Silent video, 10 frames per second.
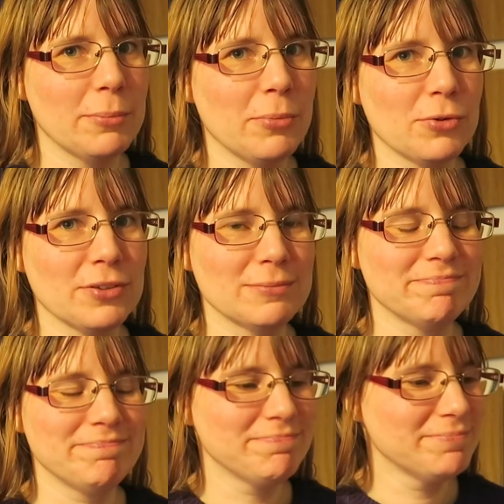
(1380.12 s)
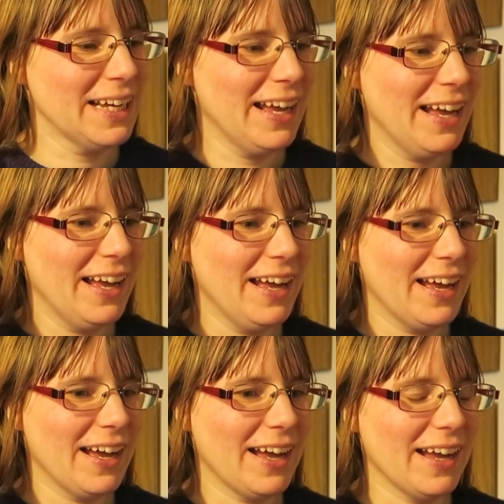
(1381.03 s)
and bought it,
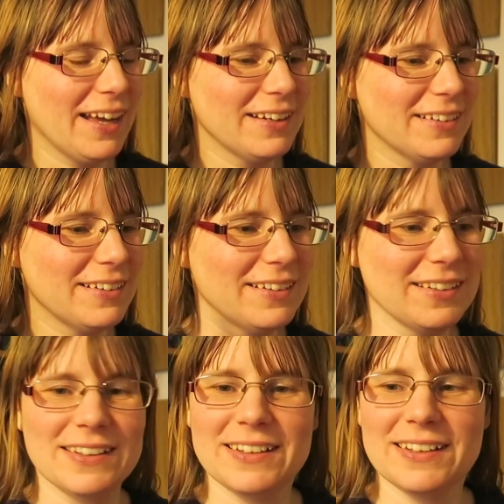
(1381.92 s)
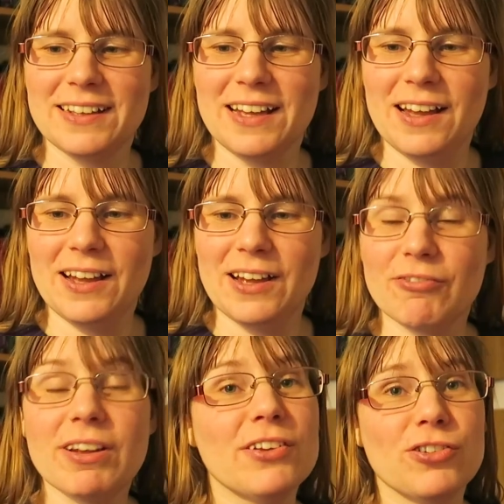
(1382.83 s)
and
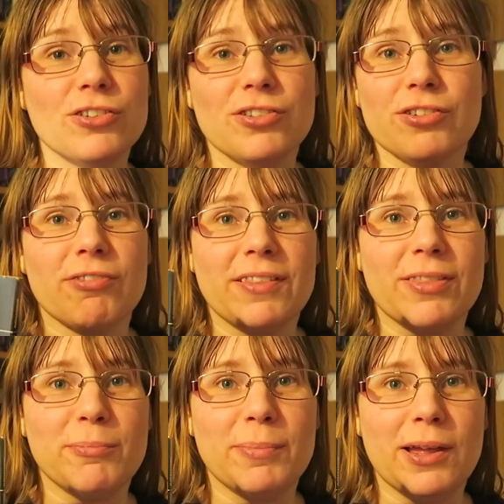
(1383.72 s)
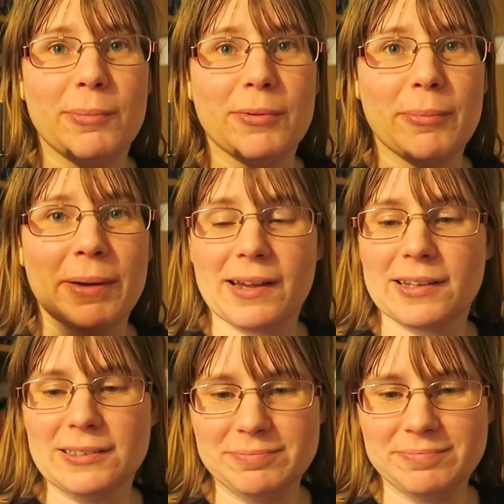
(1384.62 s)
really I should have just read the blurb on the
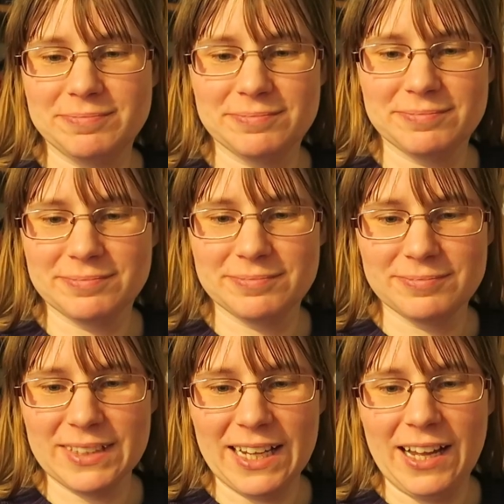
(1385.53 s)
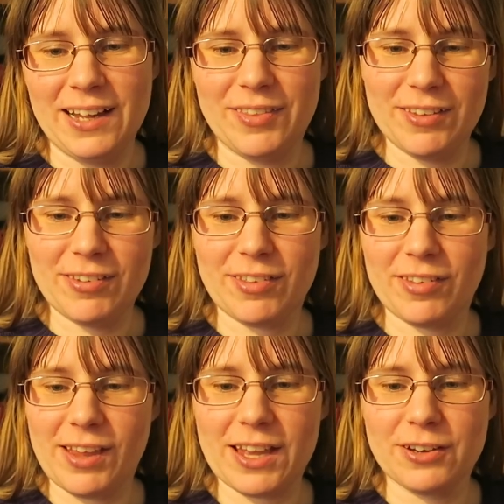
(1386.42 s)
back. This is the
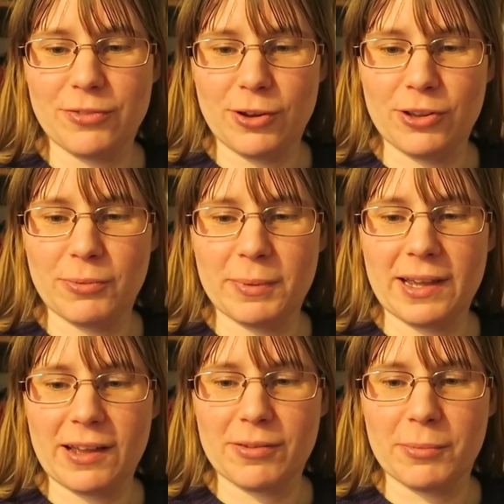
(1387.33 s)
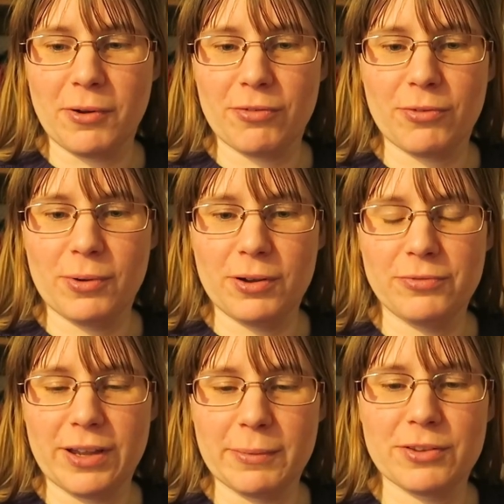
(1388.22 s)
second volume in Asimov's
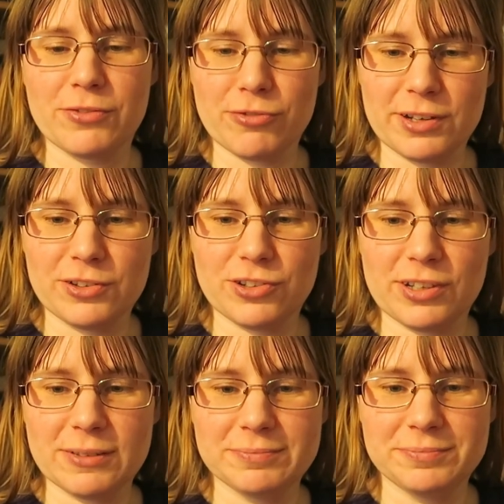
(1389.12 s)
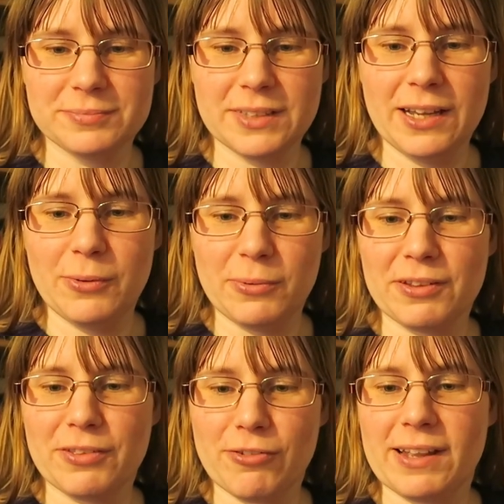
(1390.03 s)
world-famous trilogy, one
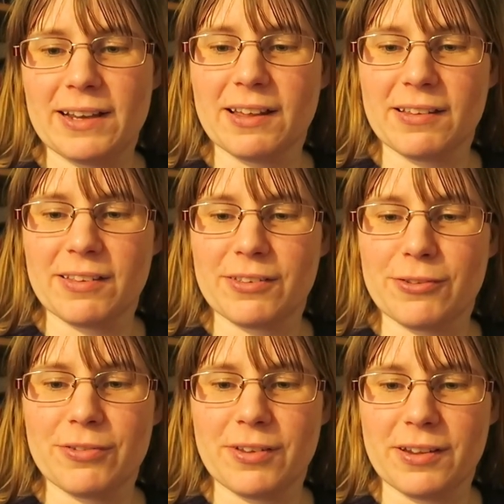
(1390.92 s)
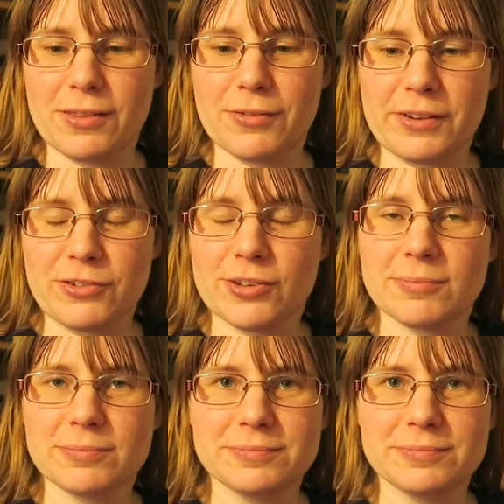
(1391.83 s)
of the great classics of science fiction.